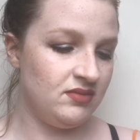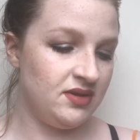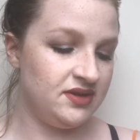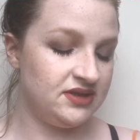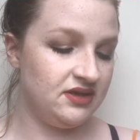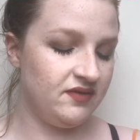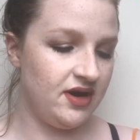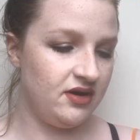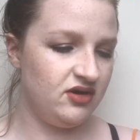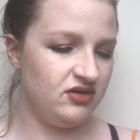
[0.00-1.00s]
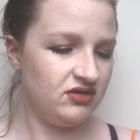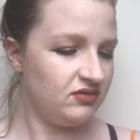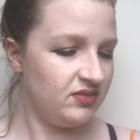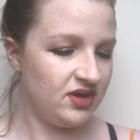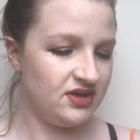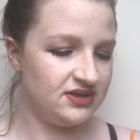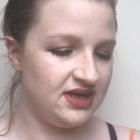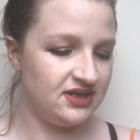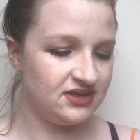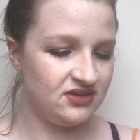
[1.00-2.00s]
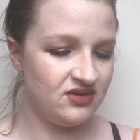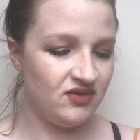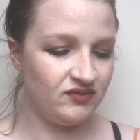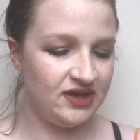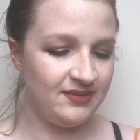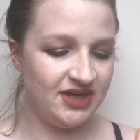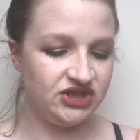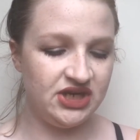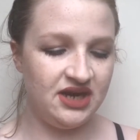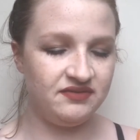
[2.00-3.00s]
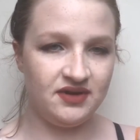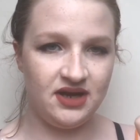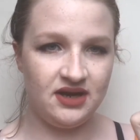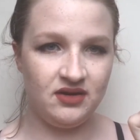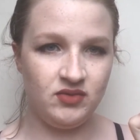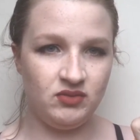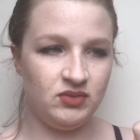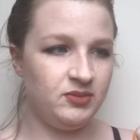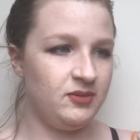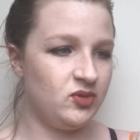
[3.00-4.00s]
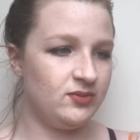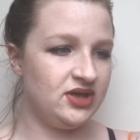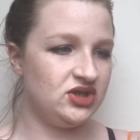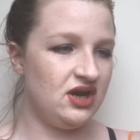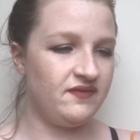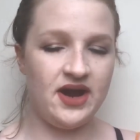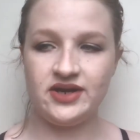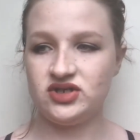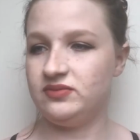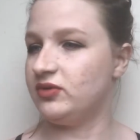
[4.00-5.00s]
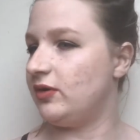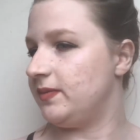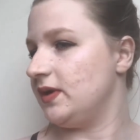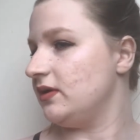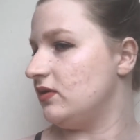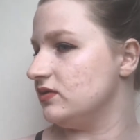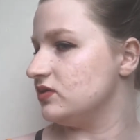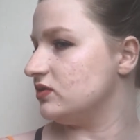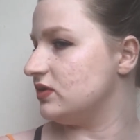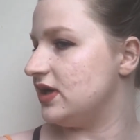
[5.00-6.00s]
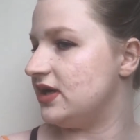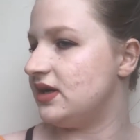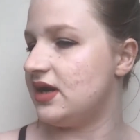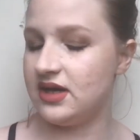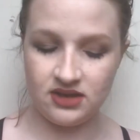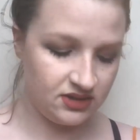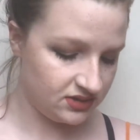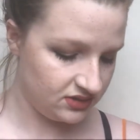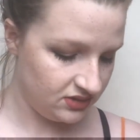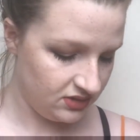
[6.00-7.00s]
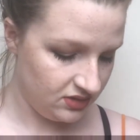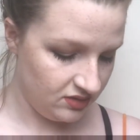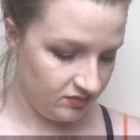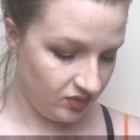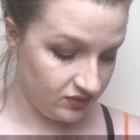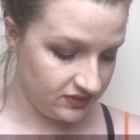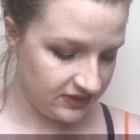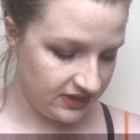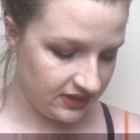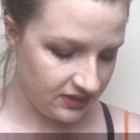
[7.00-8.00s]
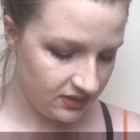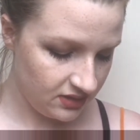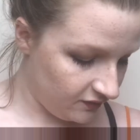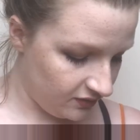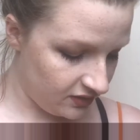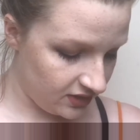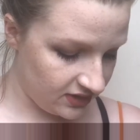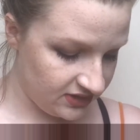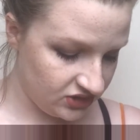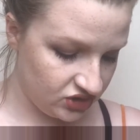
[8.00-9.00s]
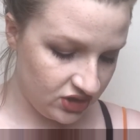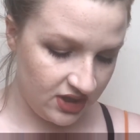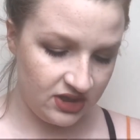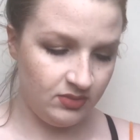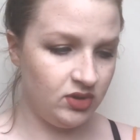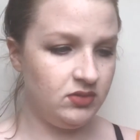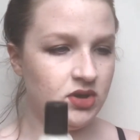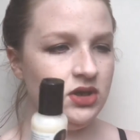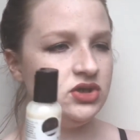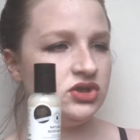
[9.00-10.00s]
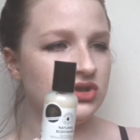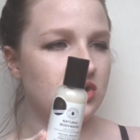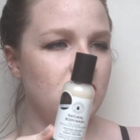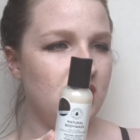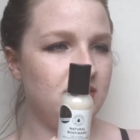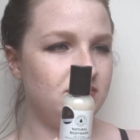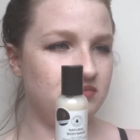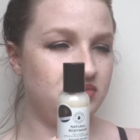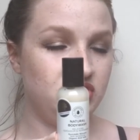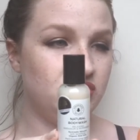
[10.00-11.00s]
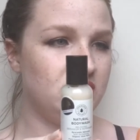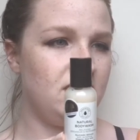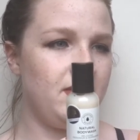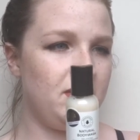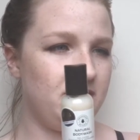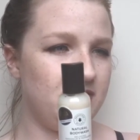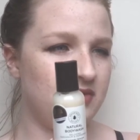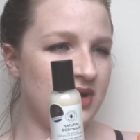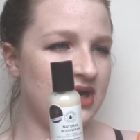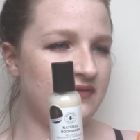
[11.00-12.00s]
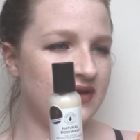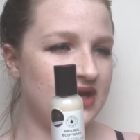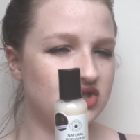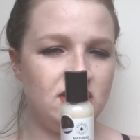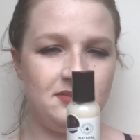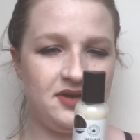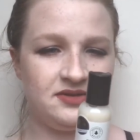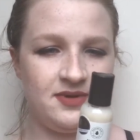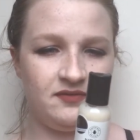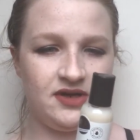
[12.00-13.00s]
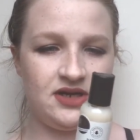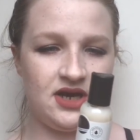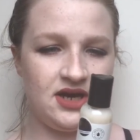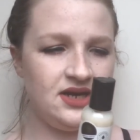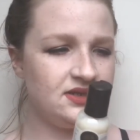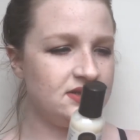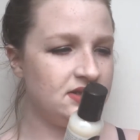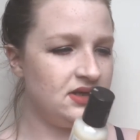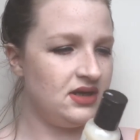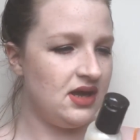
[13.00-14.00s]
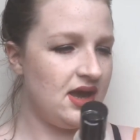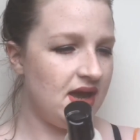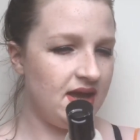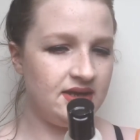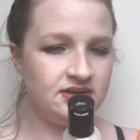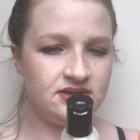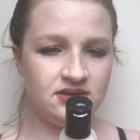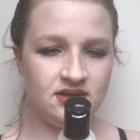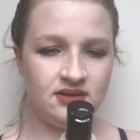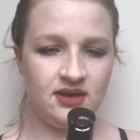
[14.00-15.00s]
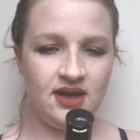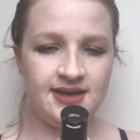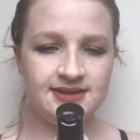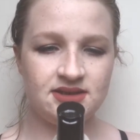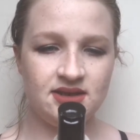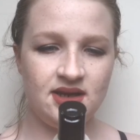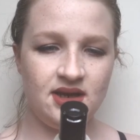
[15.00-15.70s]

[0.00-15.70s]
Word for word: months in a row, because it's not really my shade. The lighter one would be more my shade for actually proper contouring and bronzing. For the conditioner and the body wash, I'm sure they'll both be quite lovely actually. They both smell really nice, and it's